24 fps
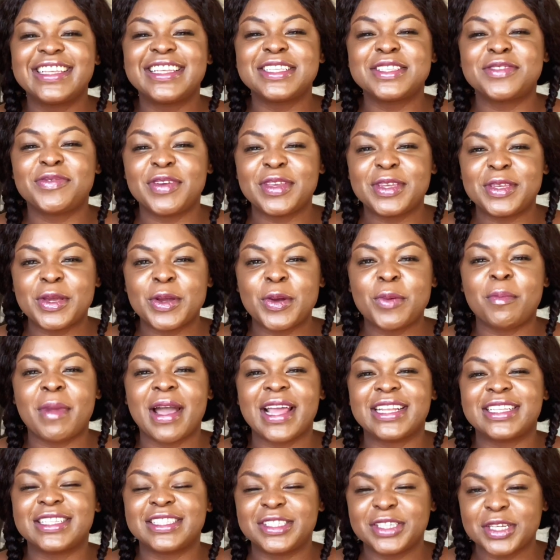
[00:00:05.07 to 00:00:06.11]
this video
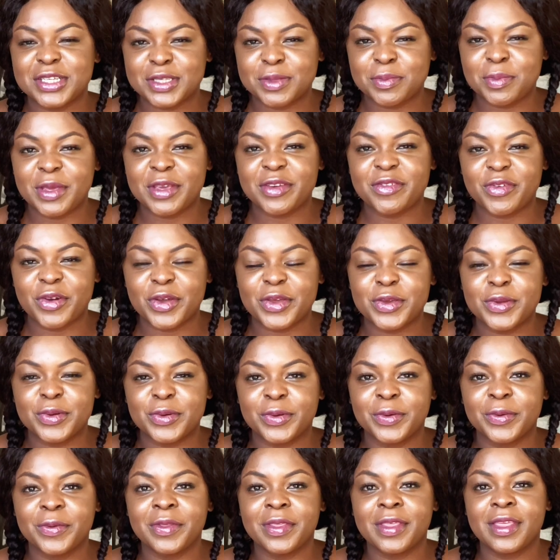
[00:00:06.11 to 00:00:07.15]
might just be for you.